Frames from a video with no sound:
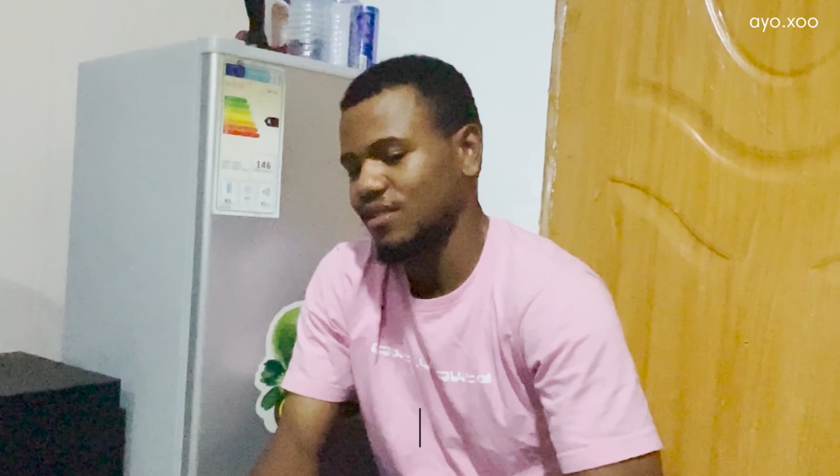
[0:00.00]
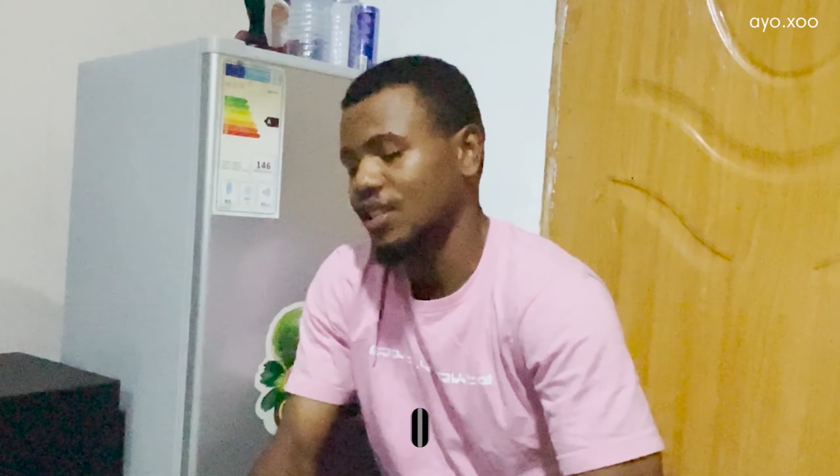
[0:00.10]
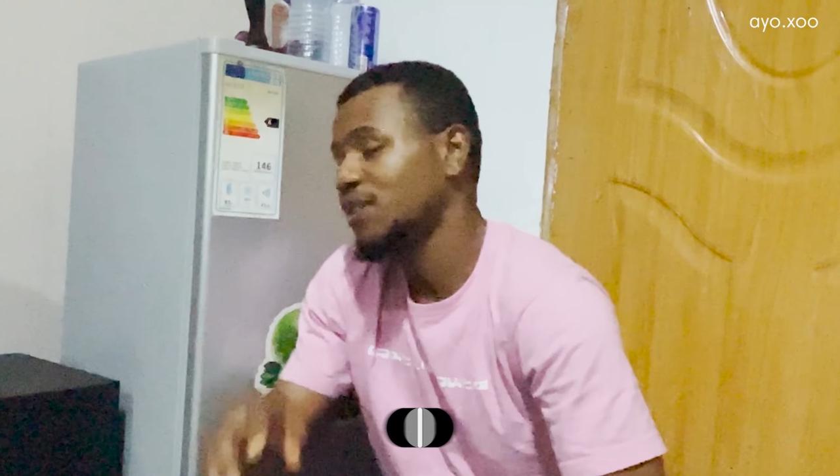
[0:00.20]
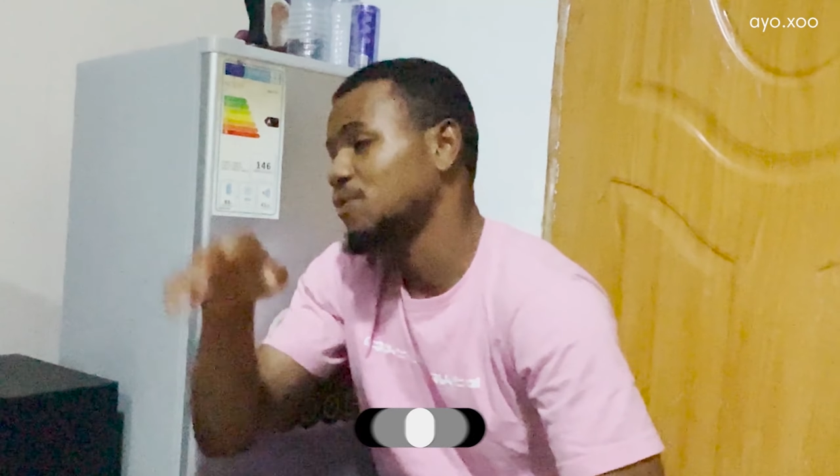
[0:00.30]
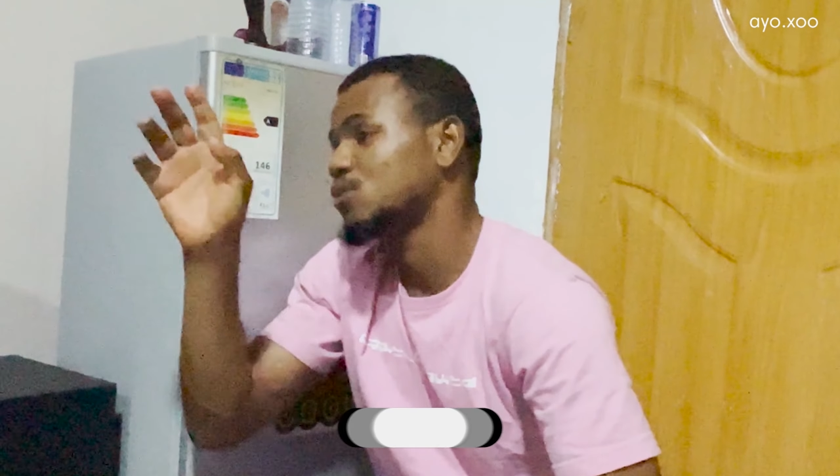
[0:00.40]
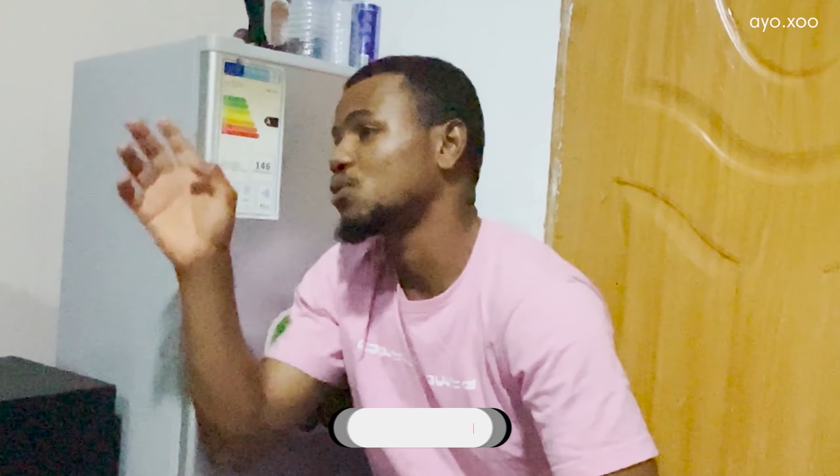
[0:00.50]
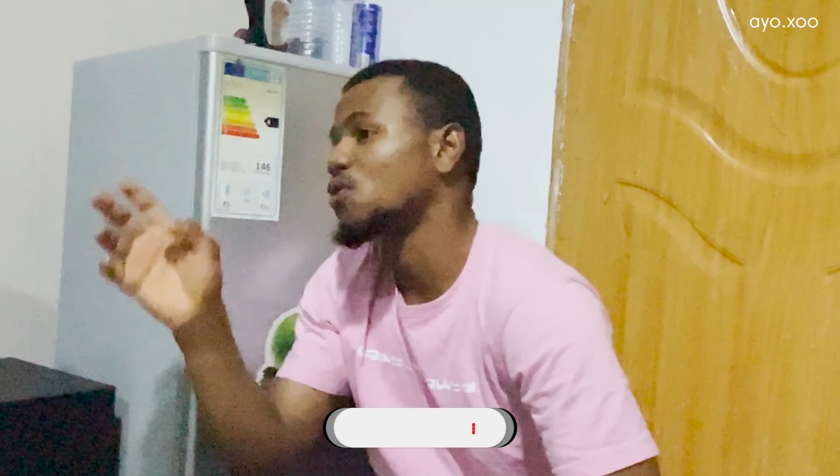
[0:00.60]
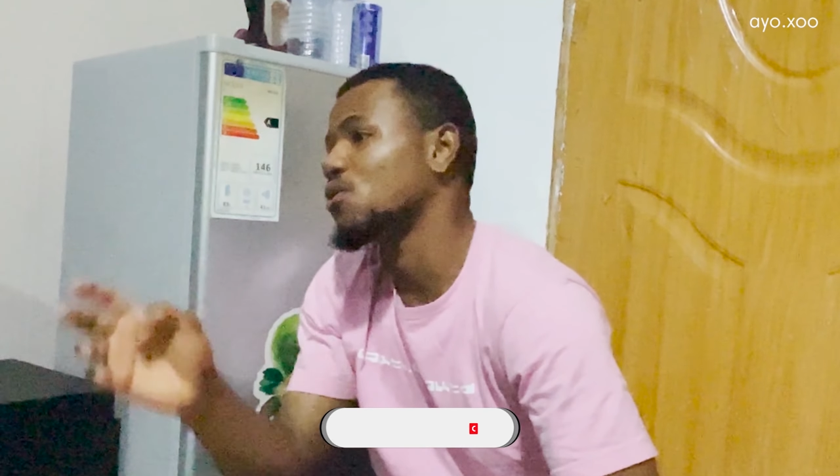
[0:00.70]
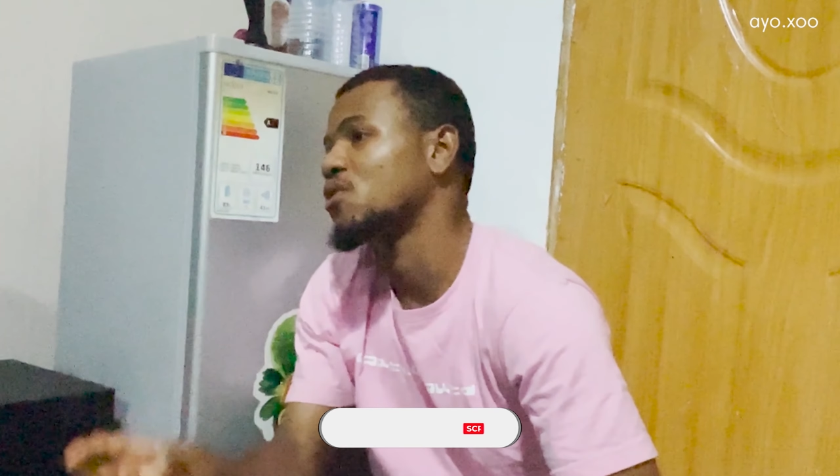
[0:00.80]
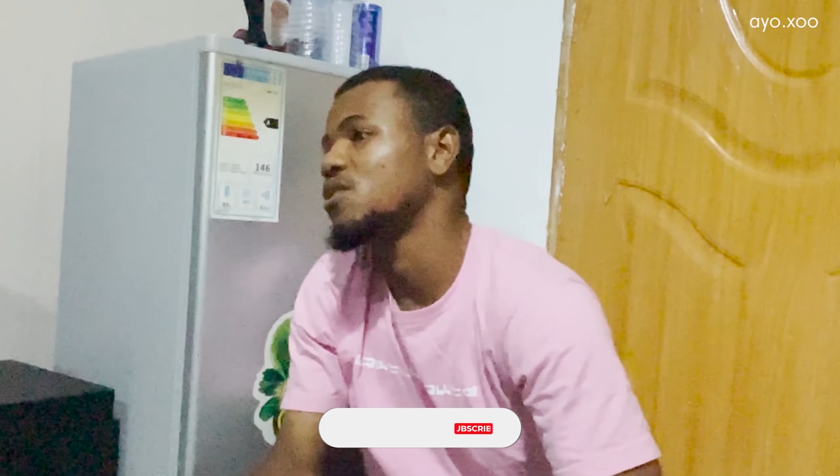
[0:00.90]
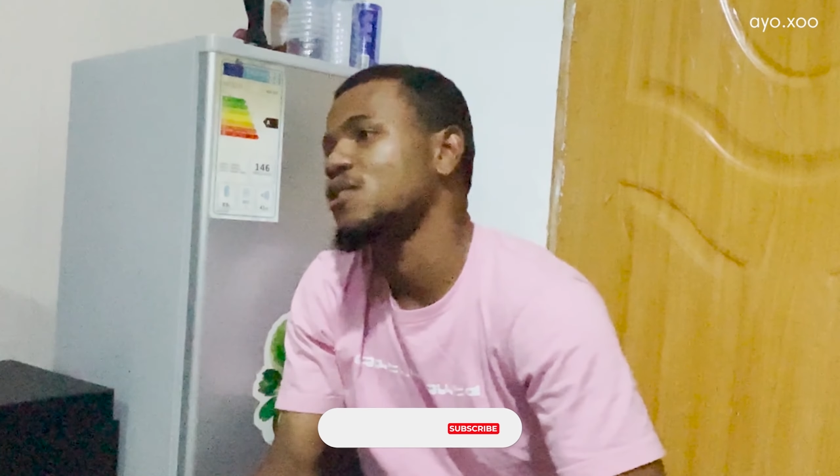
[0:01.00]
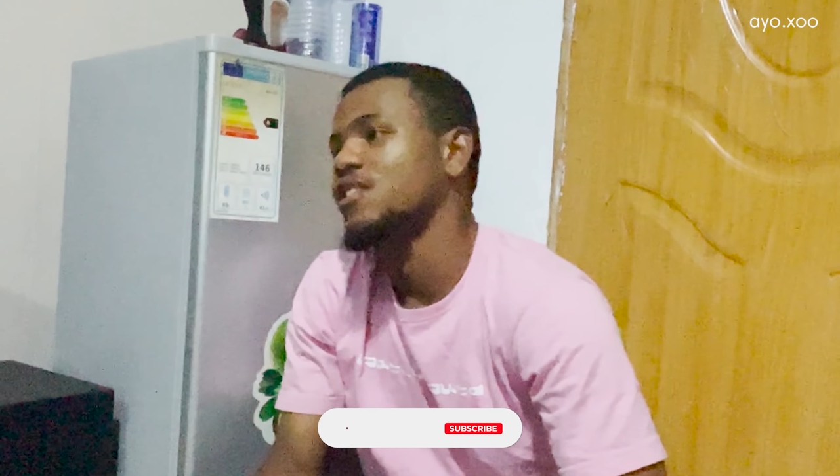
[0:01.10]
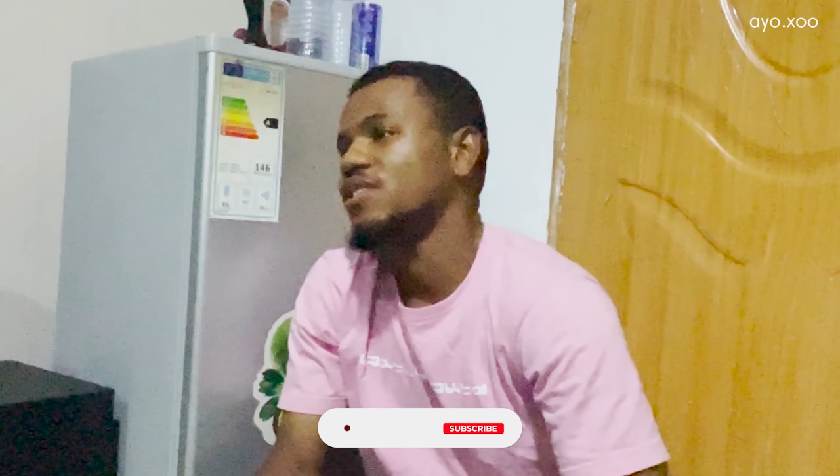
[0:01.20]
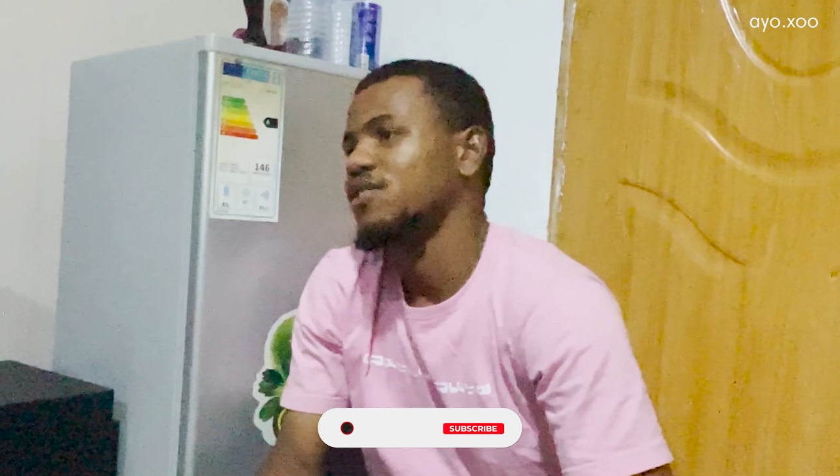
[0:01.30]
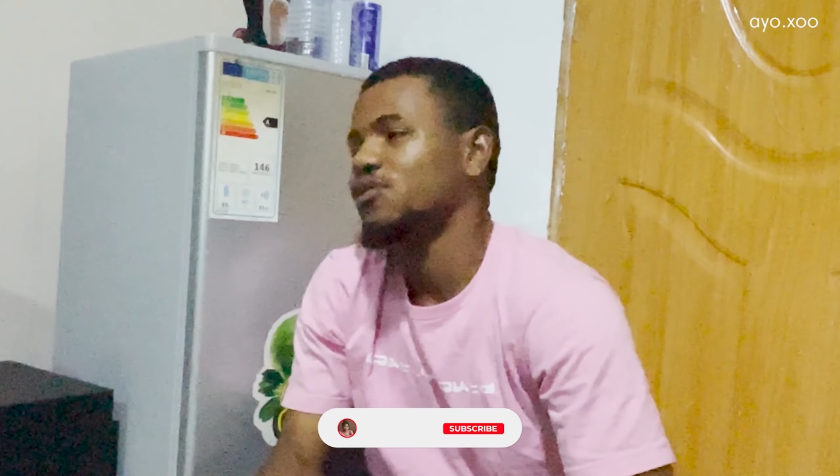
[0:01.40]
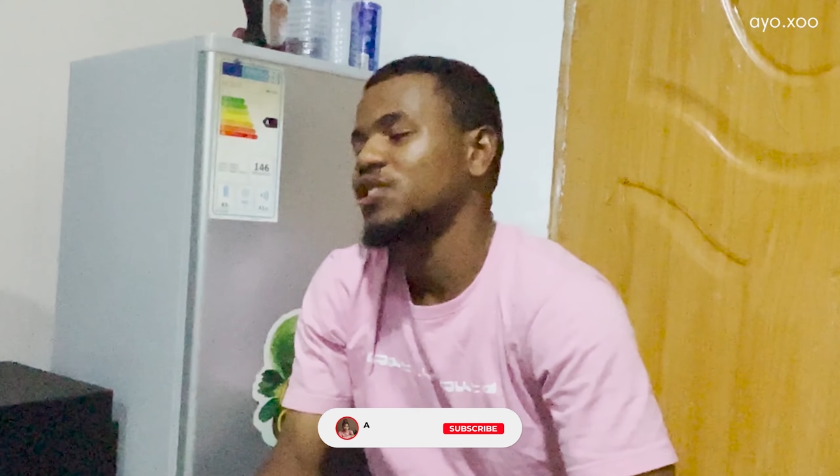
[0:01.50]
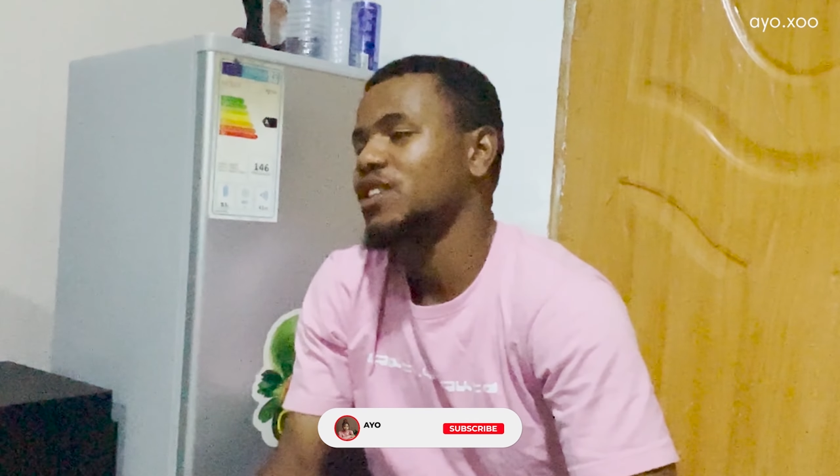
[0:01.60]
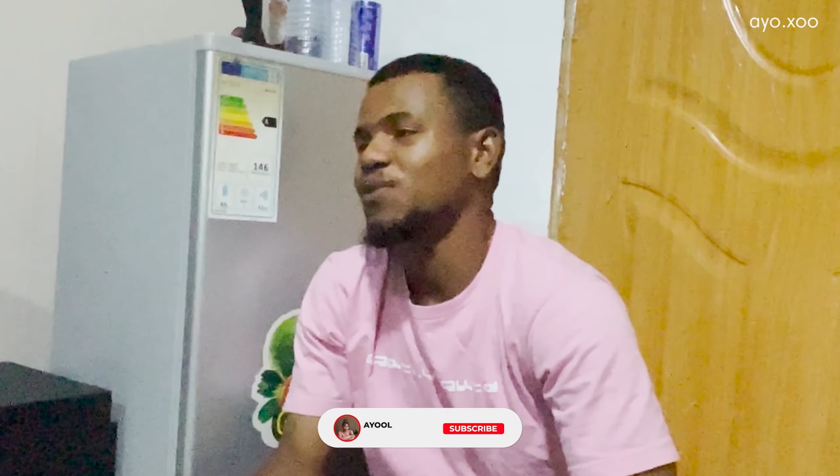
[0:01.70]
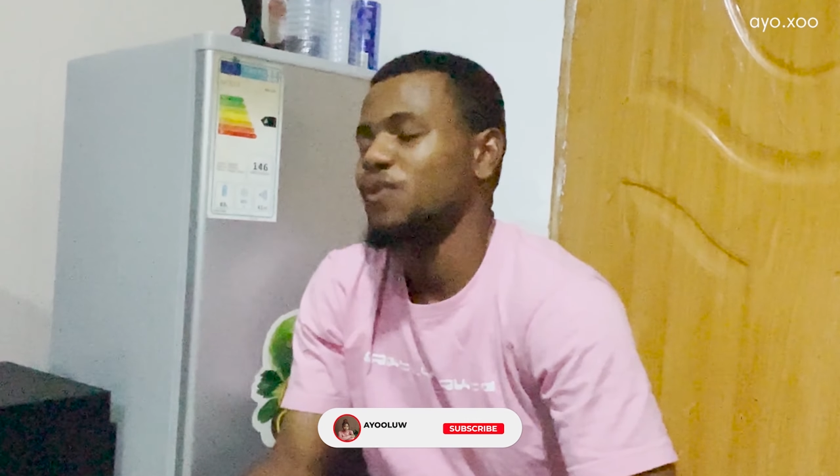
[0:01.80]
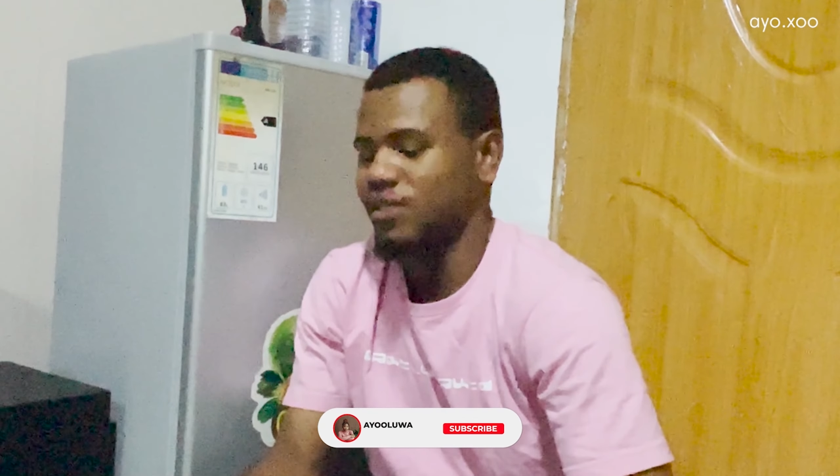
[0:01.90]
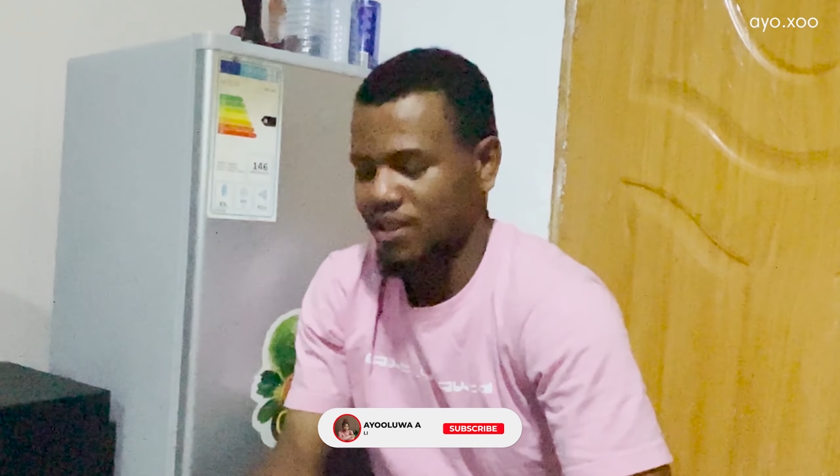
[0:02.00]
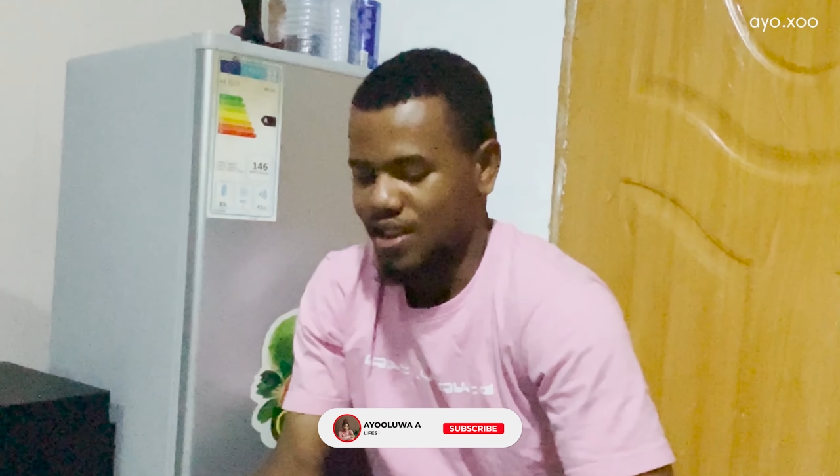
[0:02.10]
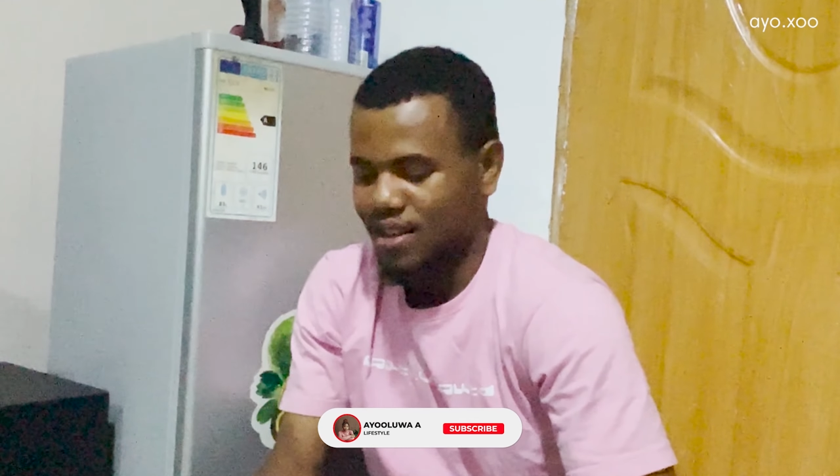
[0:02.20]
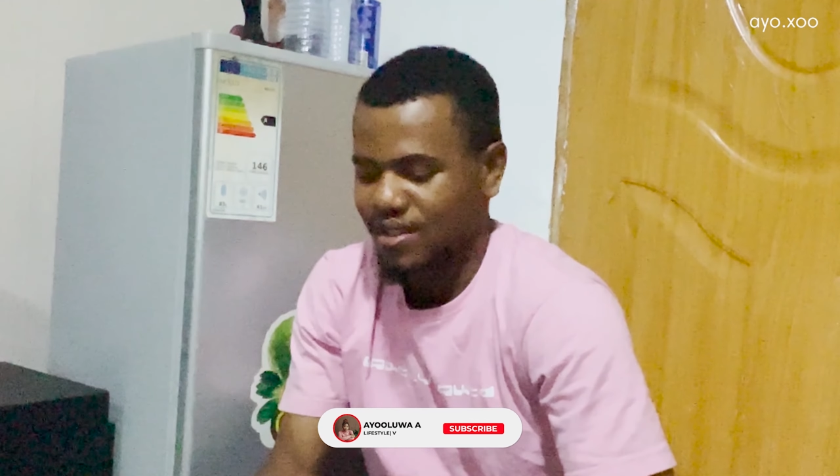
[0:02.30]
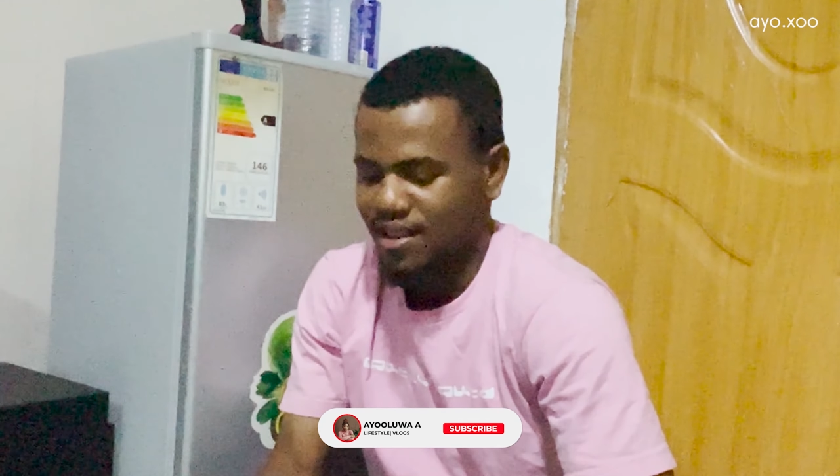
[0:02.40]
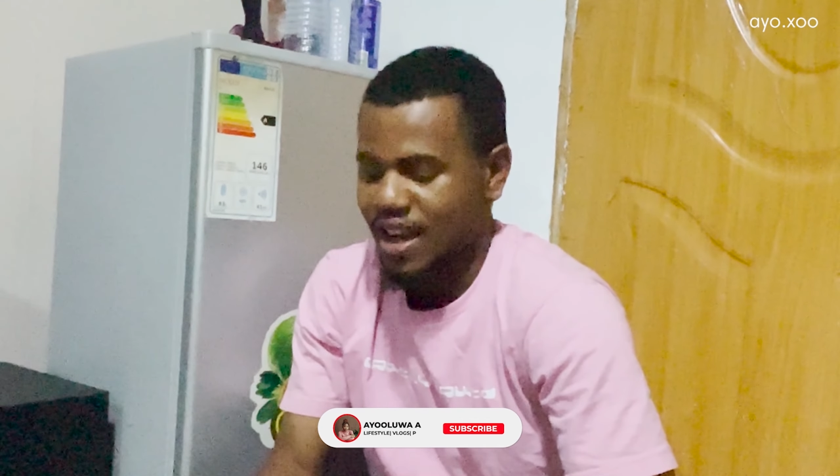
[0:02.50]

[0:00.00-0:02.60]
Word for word: See if you talk, don't give a question like